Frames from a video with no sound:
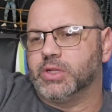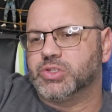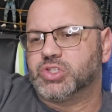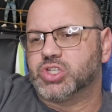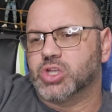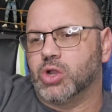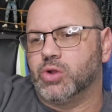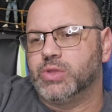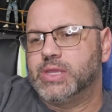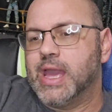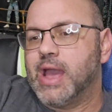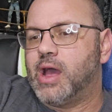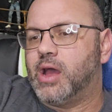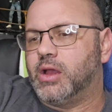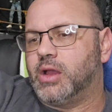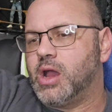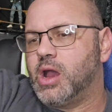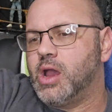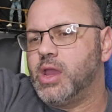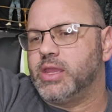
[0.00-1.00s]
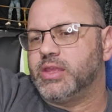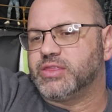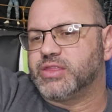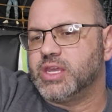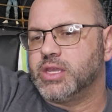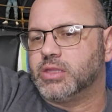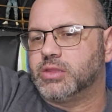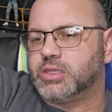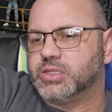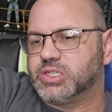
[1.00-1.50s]
So yeah, I
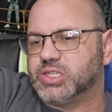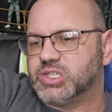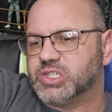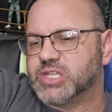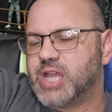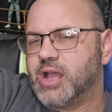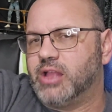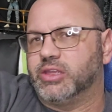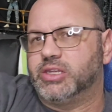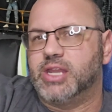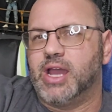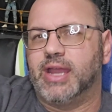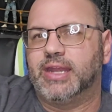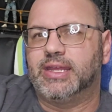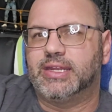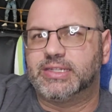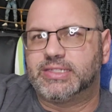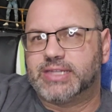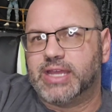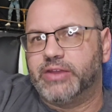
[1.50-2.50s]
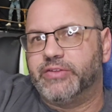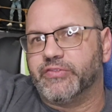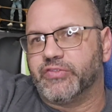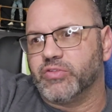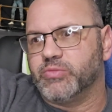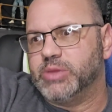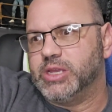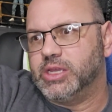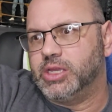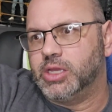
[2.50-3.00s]
think that's a solid 9 out of 10
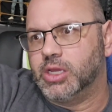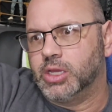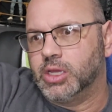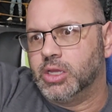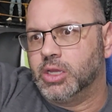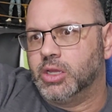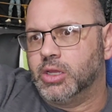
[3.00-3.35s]
for me